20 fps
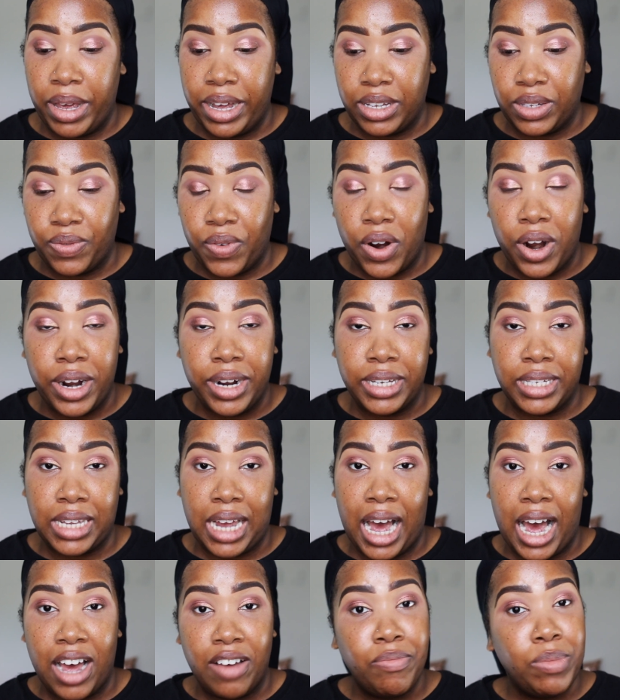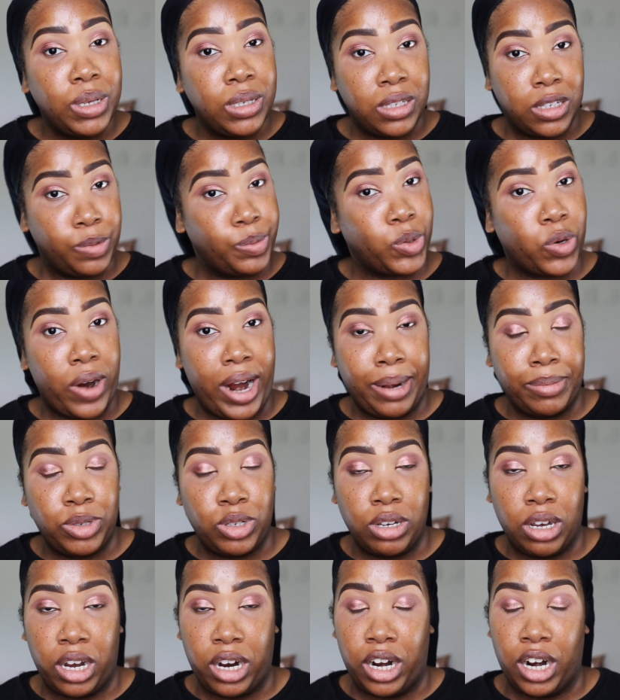as far as I've been subscribed
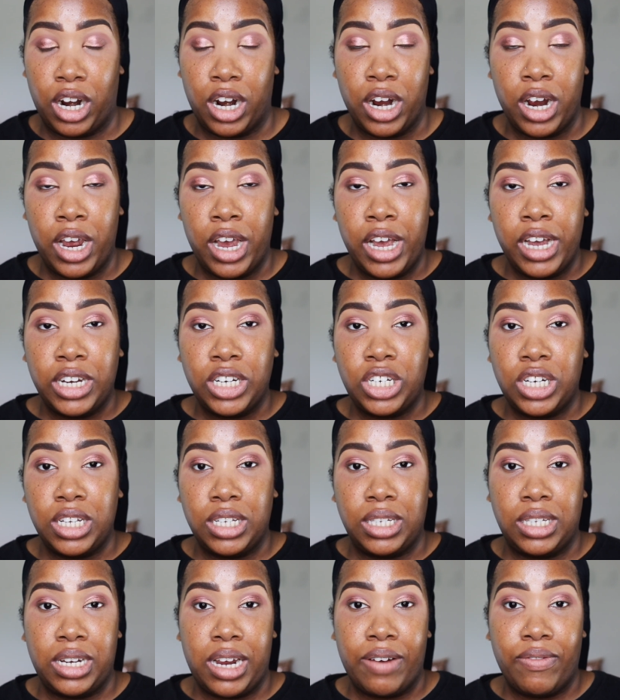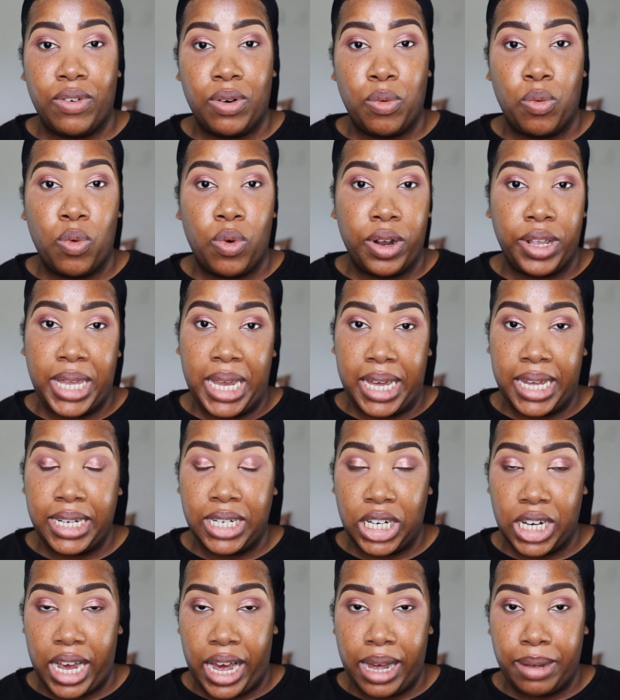to her, she's never worn the
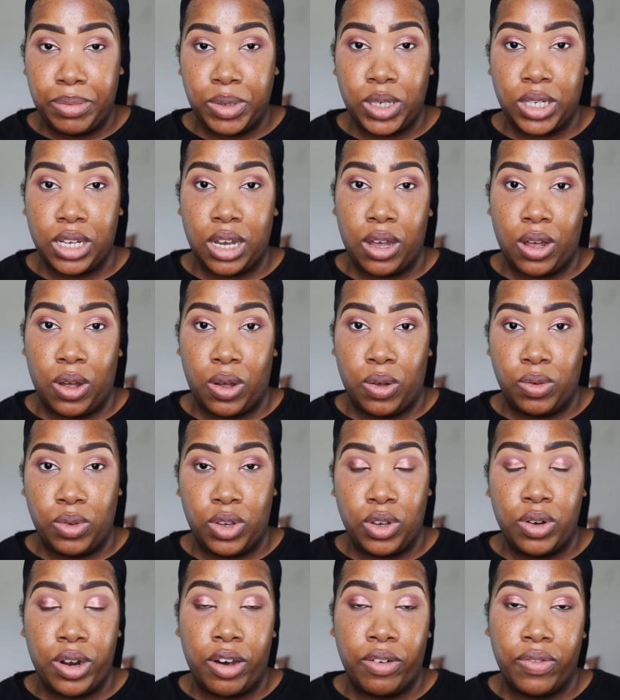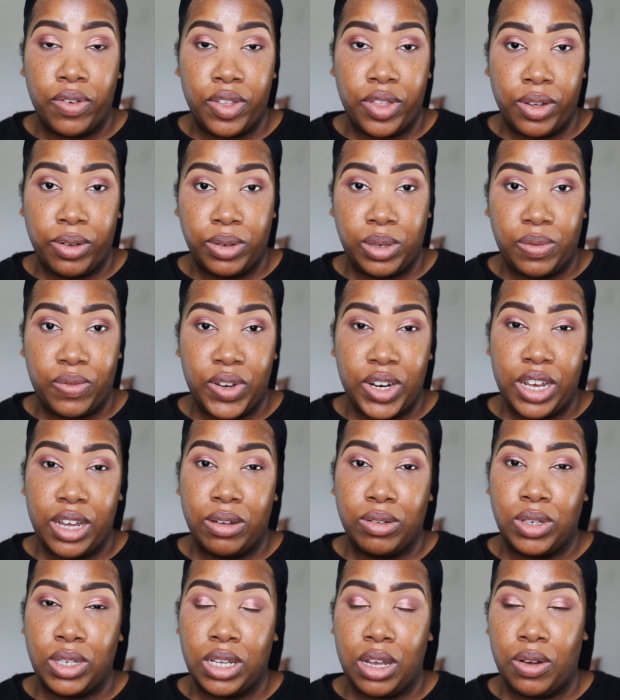hijab. So, you know, for those
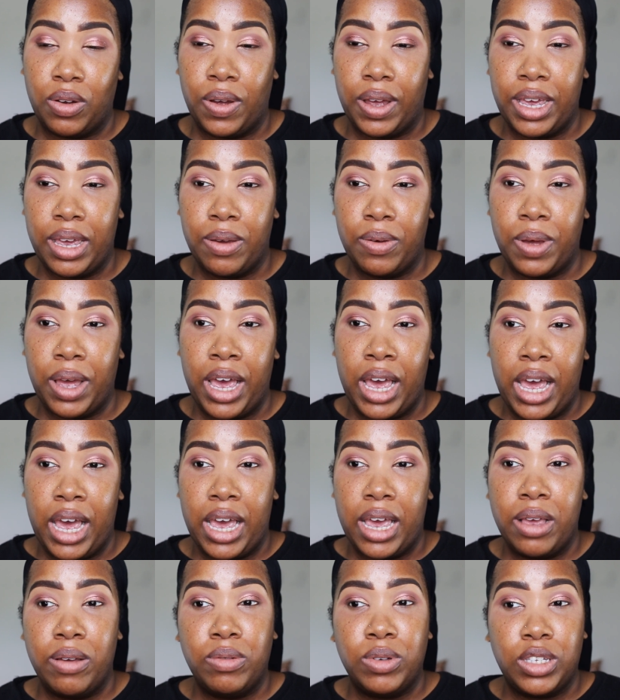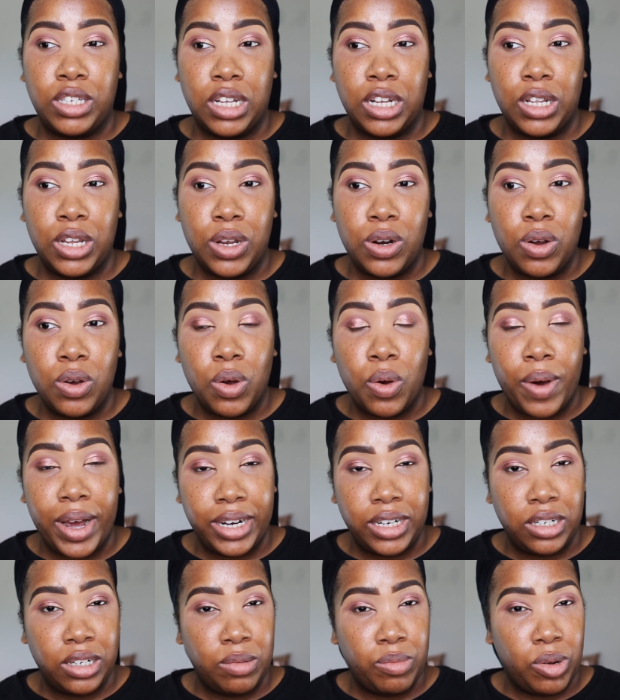videos, so it was a little
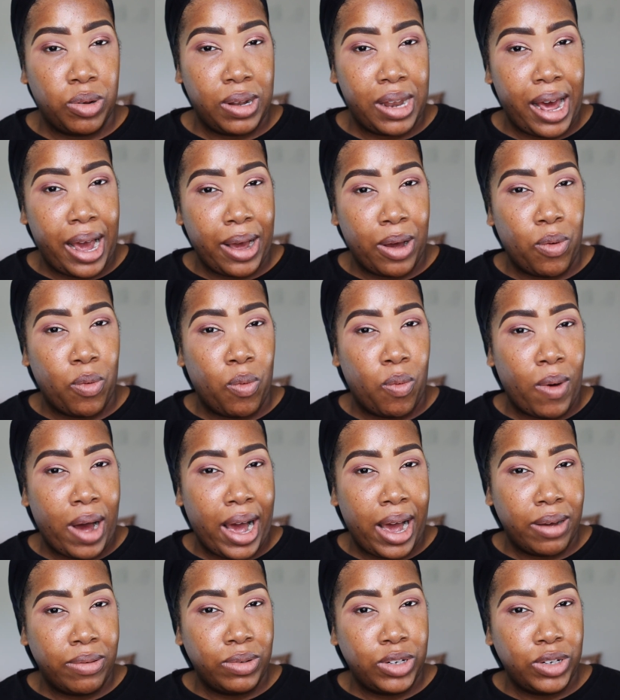questionable, like, why